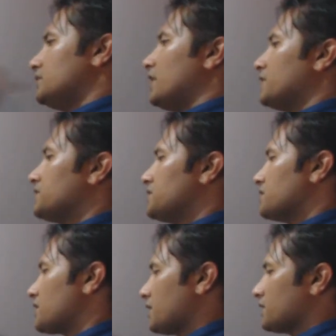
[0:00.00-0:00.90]
That is
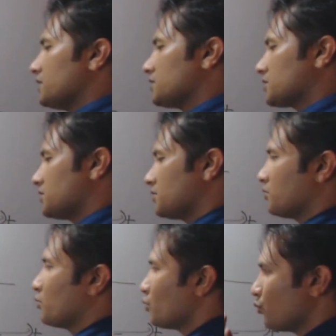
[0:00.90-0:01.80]
just like this.
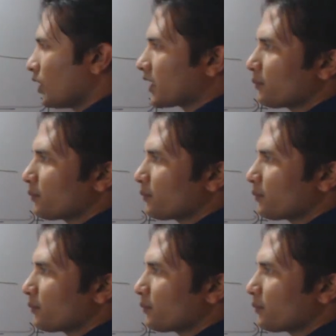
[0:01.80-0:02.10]
What